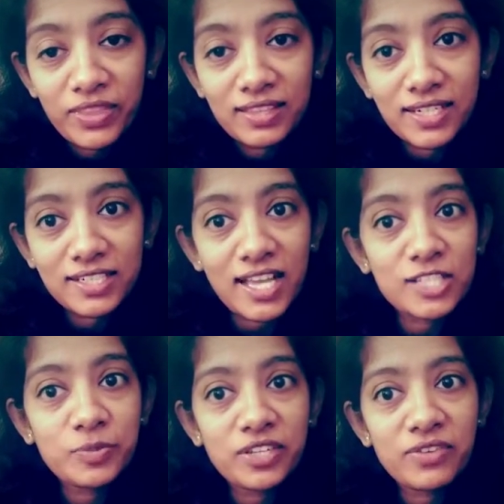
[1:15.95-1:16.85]
that it has
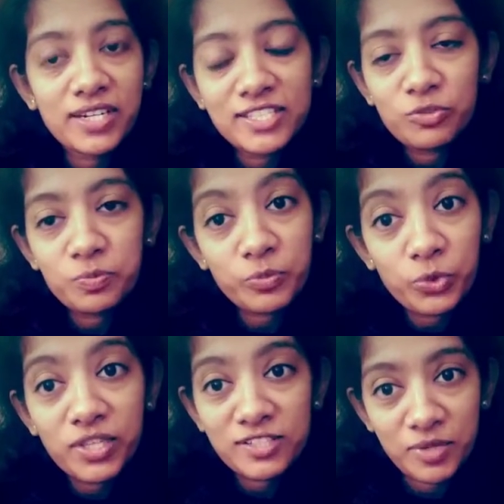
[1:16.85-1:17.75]
been a very
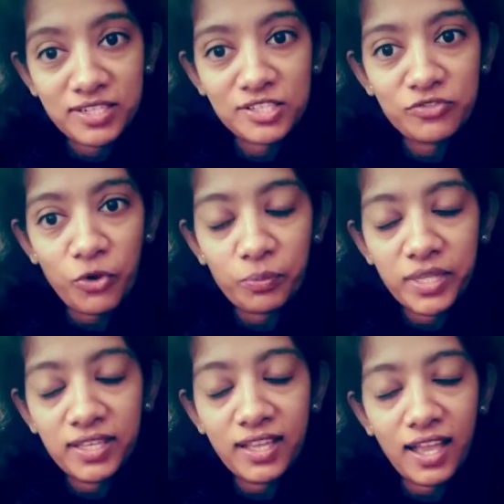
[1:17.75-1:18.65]
smooth experience for me,